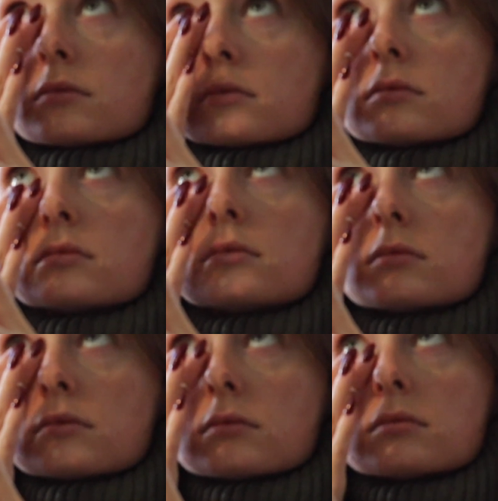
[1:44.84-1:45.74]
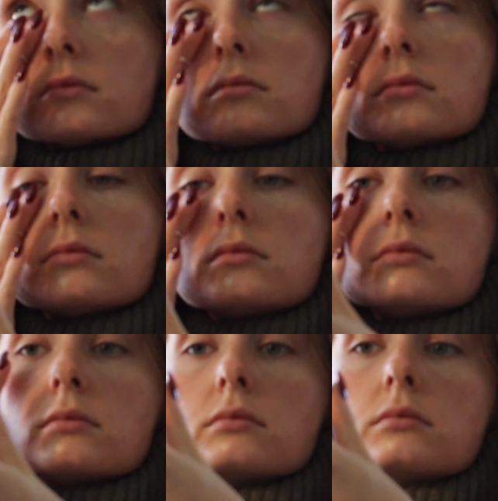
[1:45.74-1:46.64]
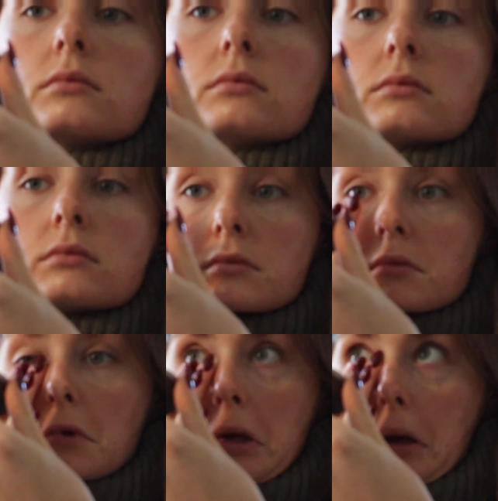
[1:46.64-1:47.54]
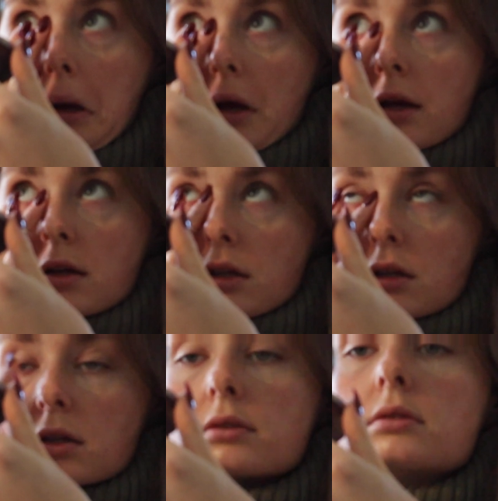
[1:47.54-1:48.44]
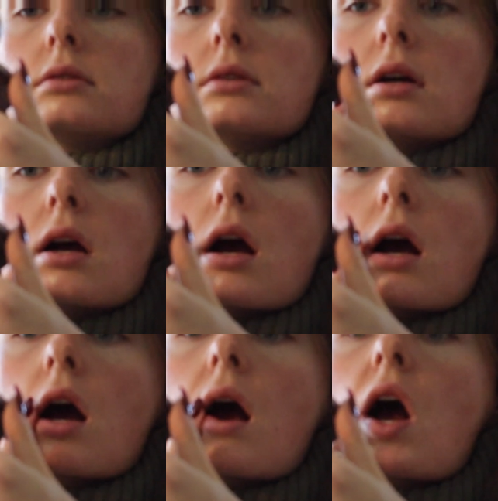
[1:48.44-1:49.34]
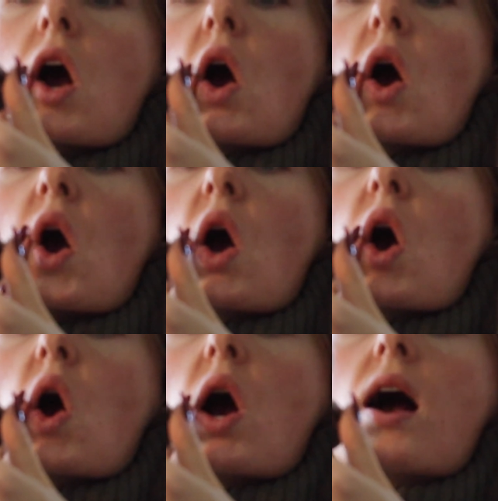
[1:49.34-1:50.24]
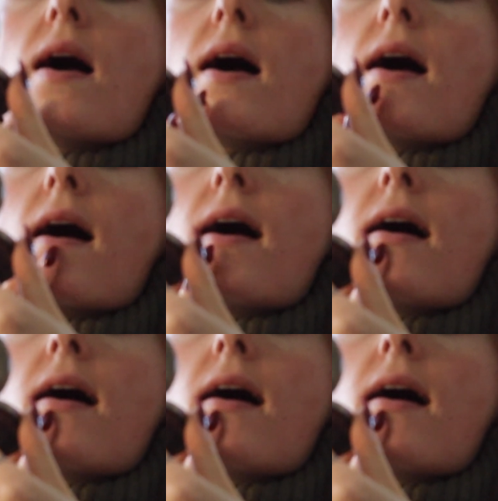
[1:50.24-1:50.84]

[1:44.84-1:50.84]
blend it in with my fingers, letting the warmth of my hand kind of massage it in